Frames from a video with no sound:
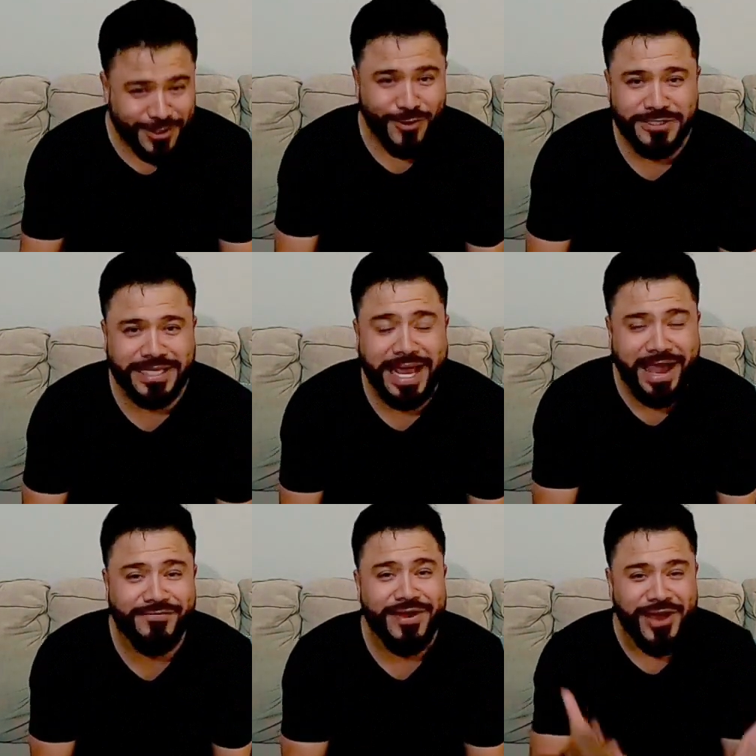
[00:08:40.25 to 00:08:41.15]
Of course, I
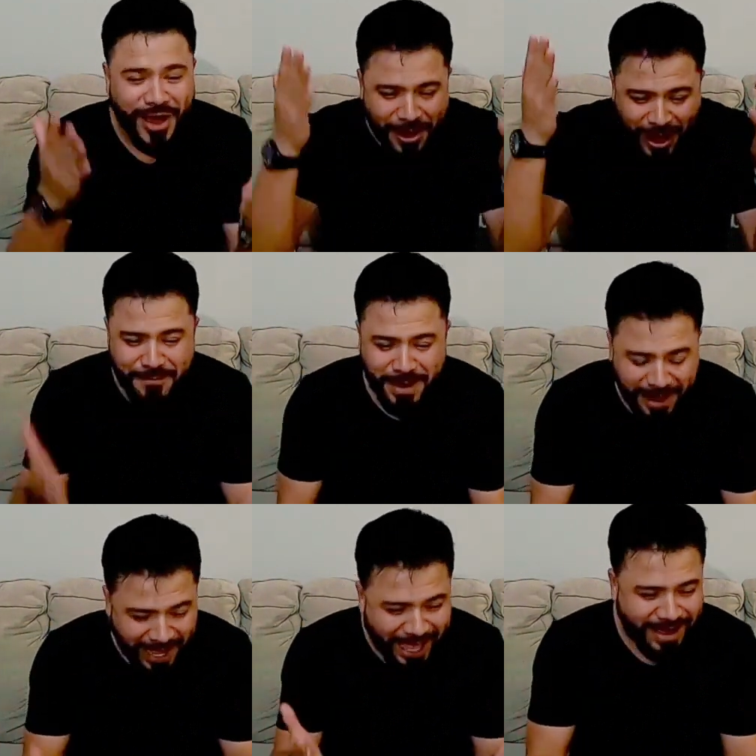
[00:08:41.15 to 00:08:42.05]
have, uh, I'm, I
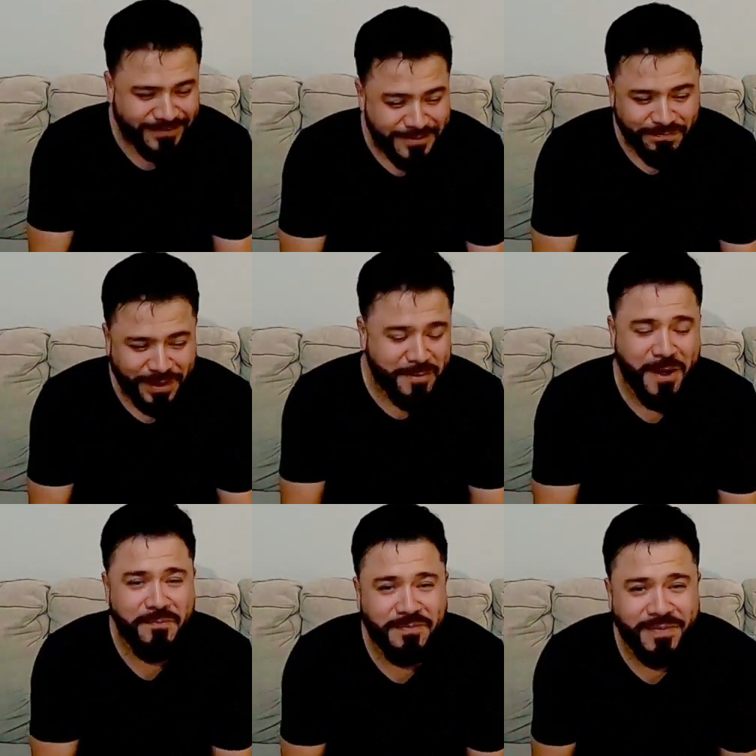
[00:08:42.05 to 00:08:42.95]
have, uh,
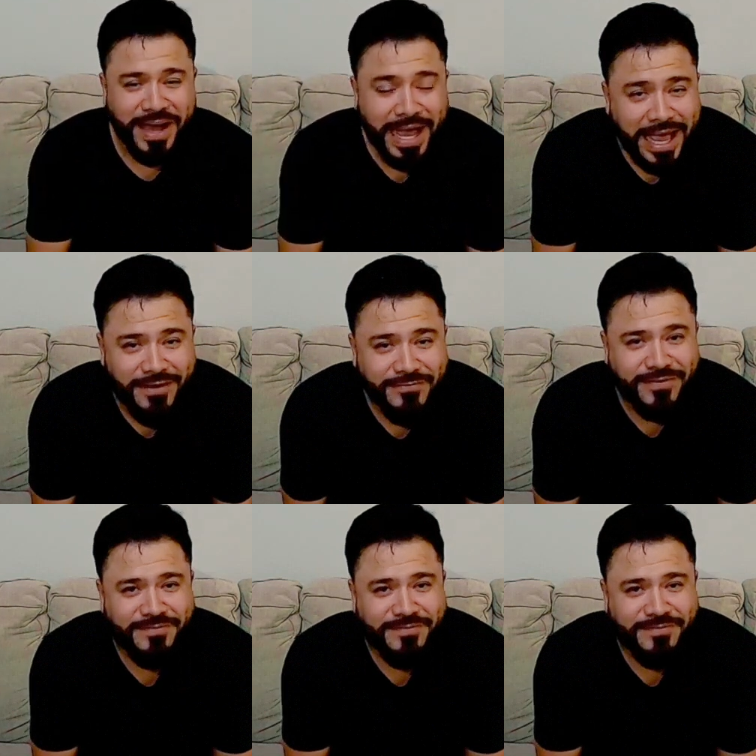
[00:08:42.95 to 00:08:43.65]
uh, I have